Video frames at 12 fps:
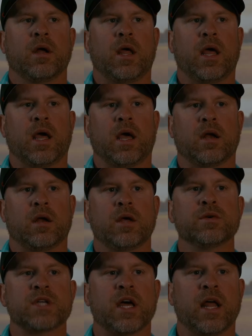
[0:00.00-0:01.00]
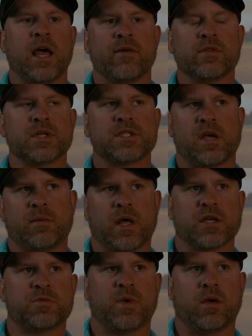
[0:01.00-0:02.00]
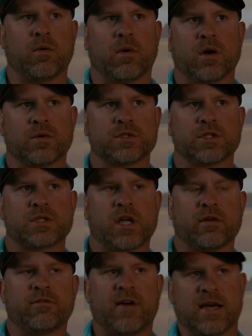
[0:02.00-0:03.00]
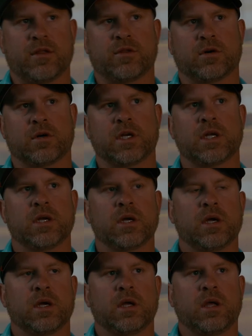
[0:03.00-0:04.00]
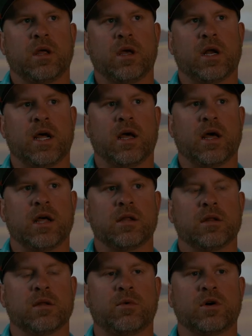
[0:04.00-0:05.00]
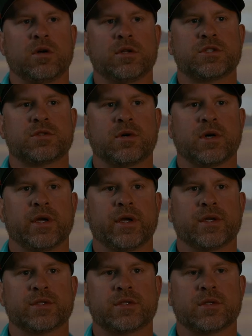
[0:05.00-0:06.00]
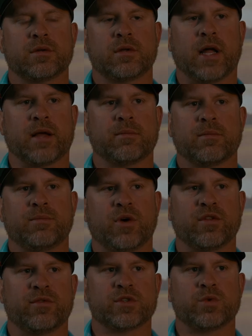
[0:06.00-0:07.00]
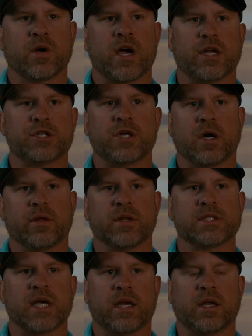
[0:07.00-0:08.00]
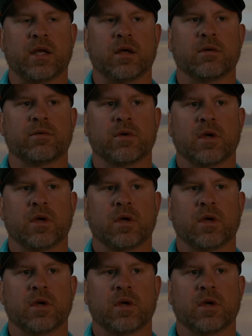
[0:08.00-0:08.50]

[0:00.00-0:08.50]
And he was kind of having the same day as me, where it was just like fighting through it. And the moral of the story is, like, both of us were kind of sharing this idea of,